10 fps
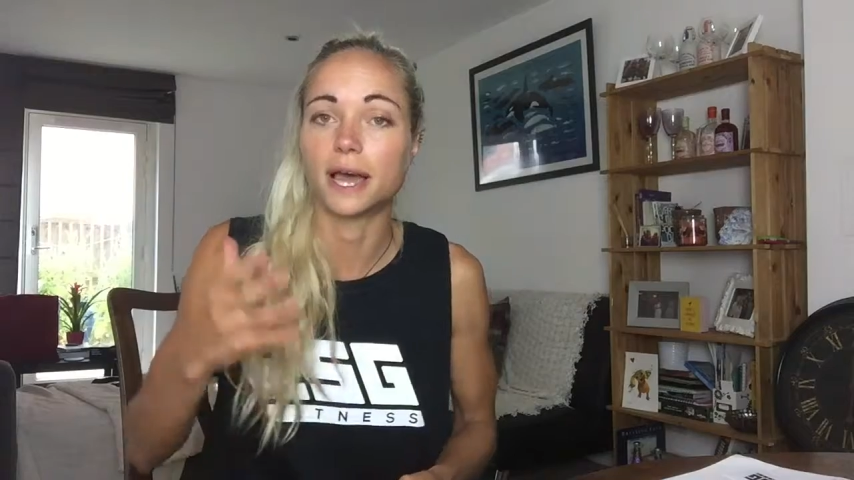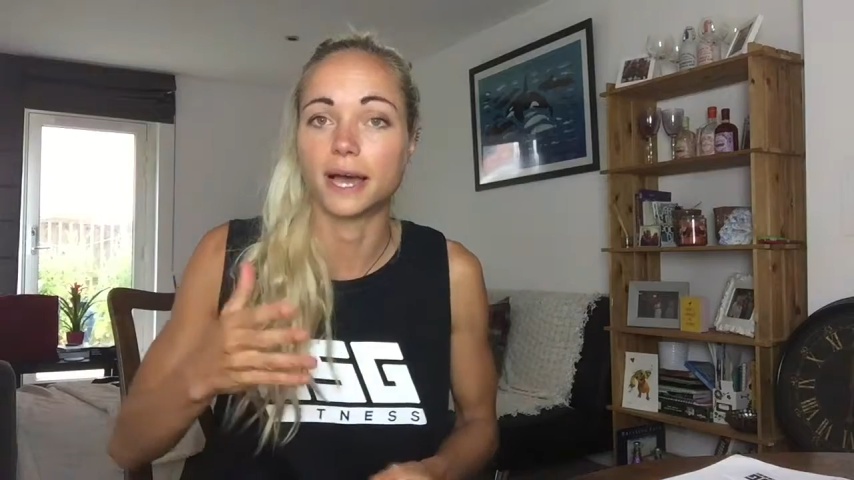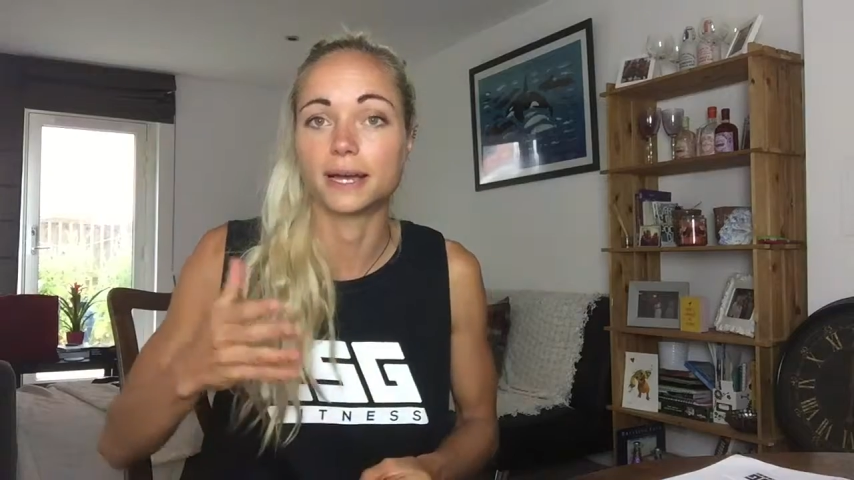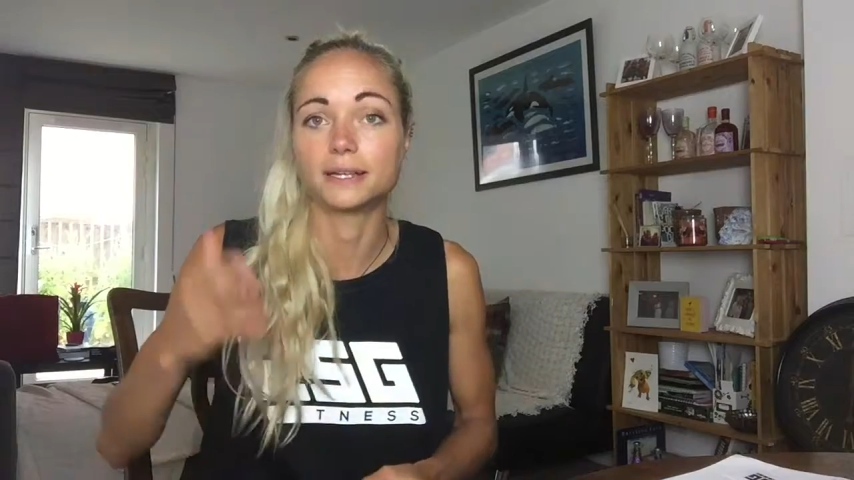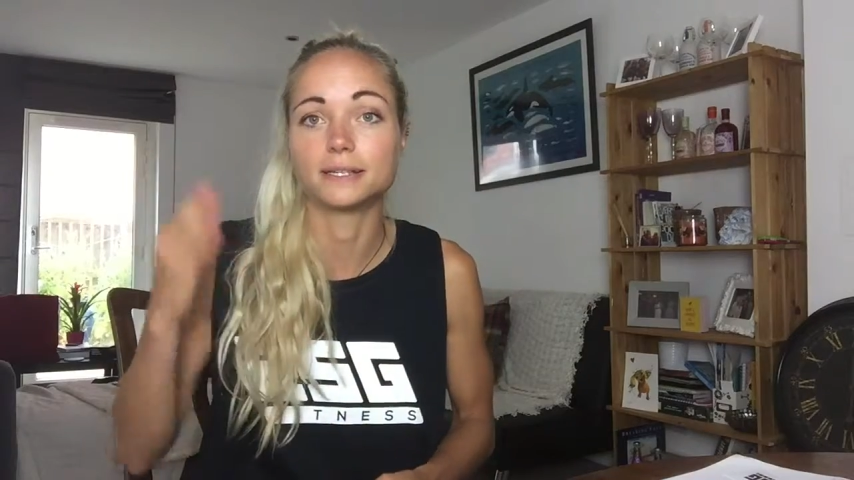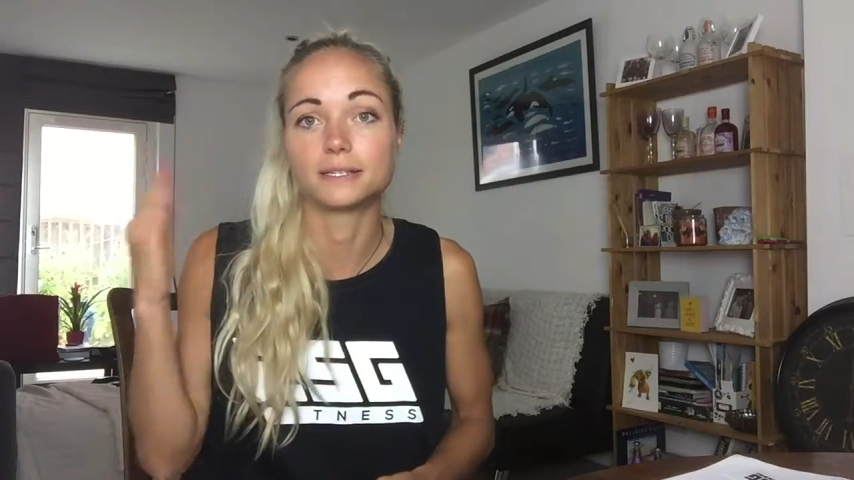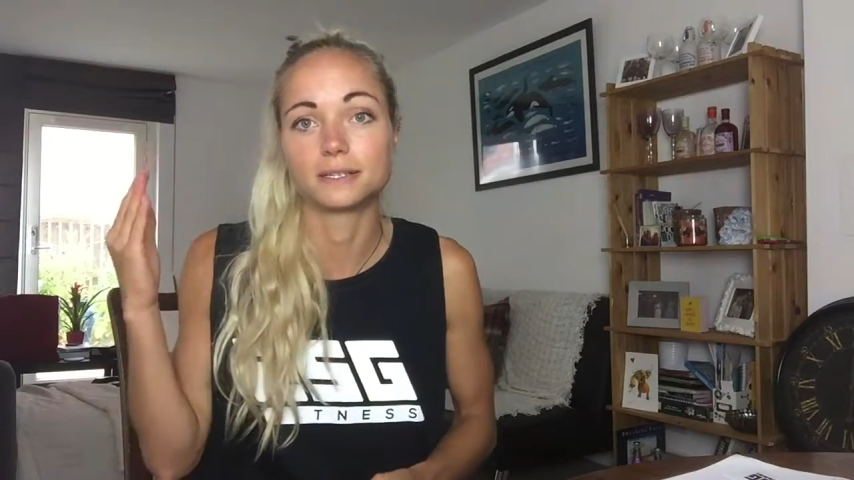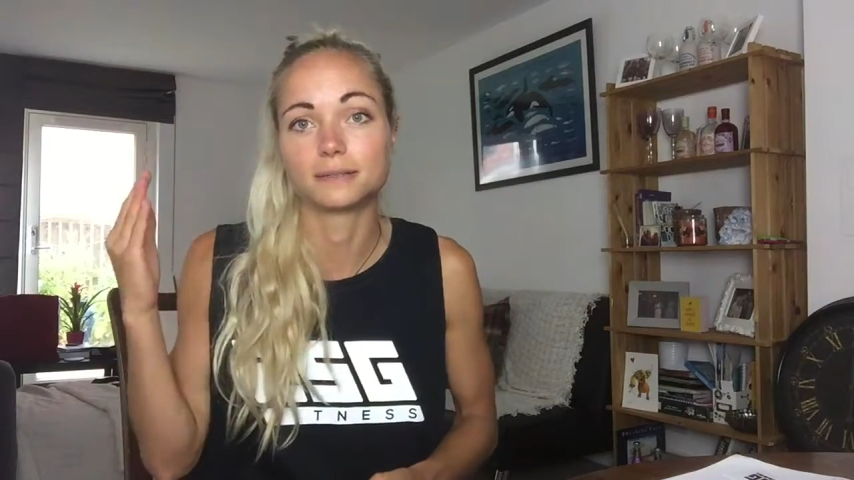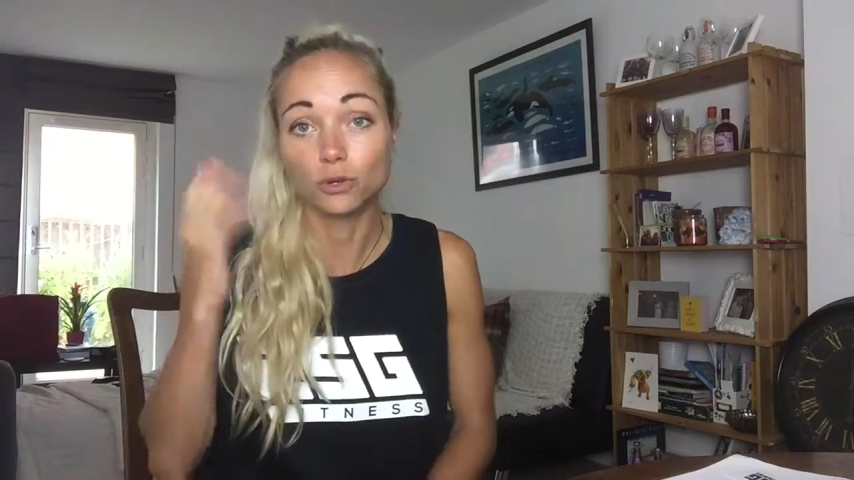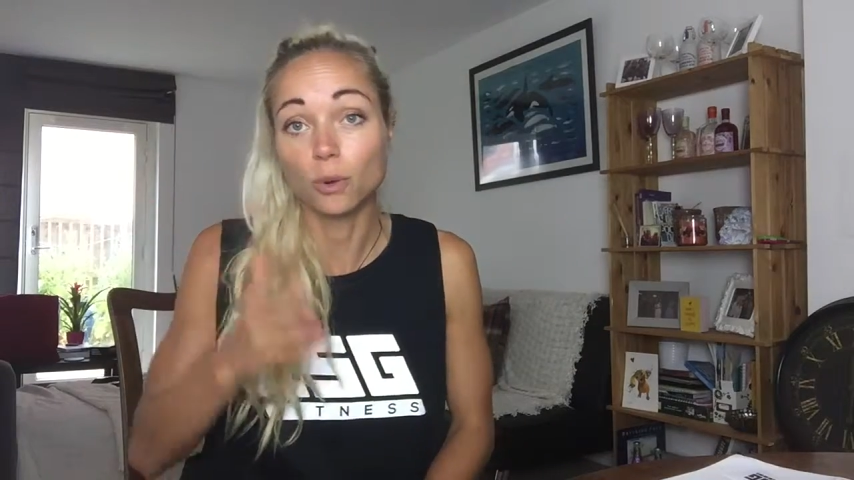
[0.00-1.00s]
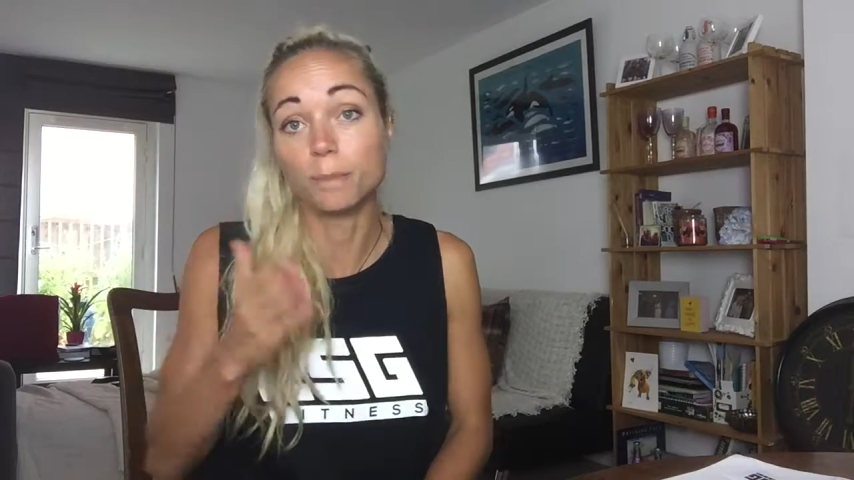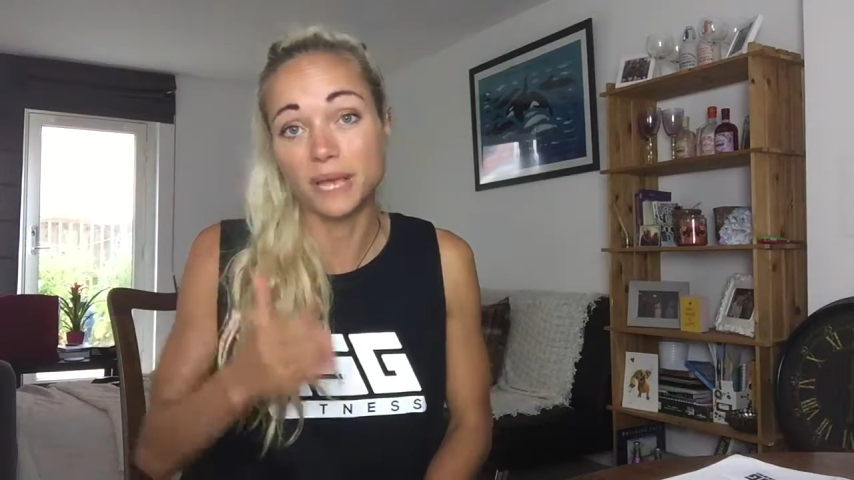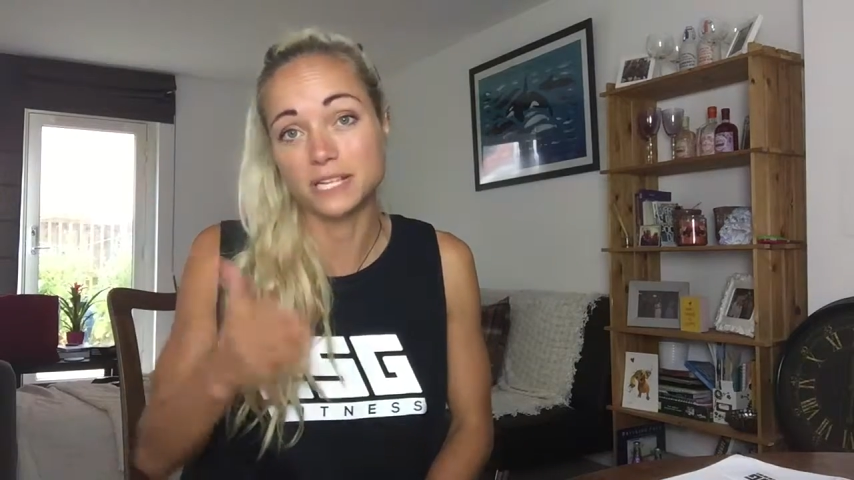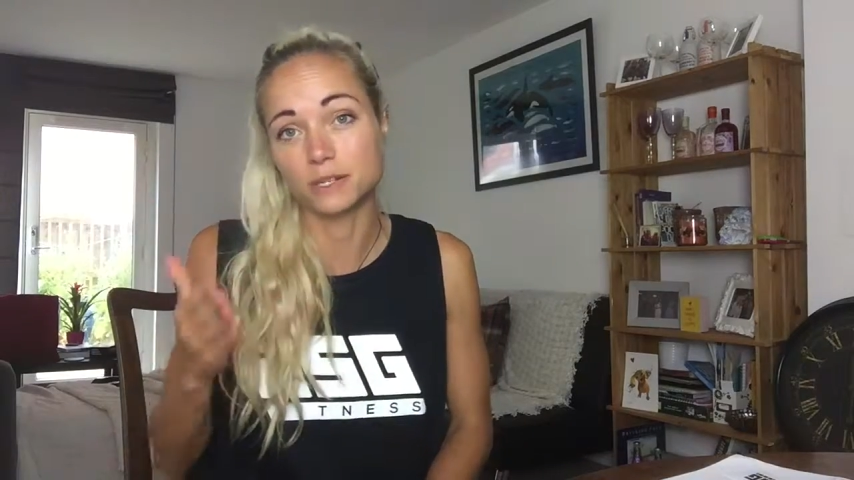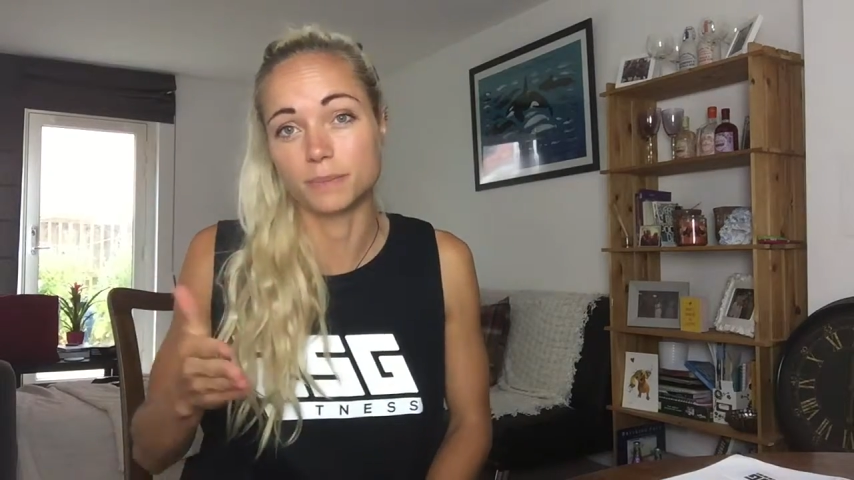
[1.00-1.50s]
and your
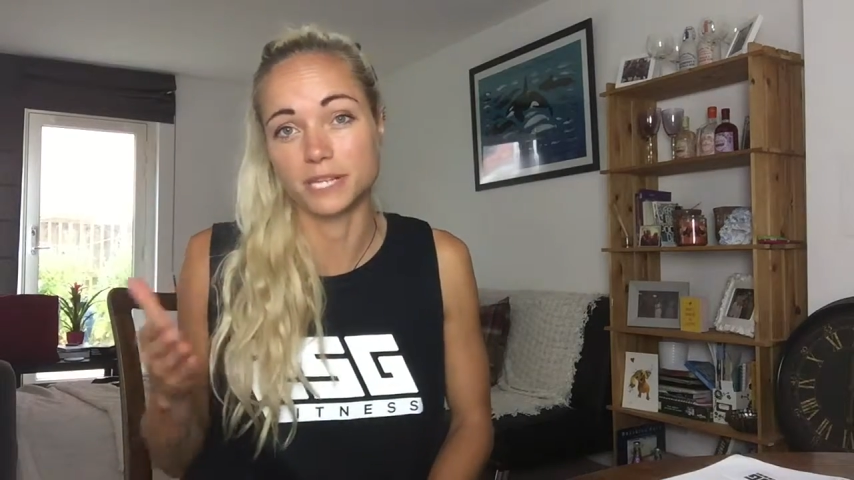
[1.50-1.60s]
basal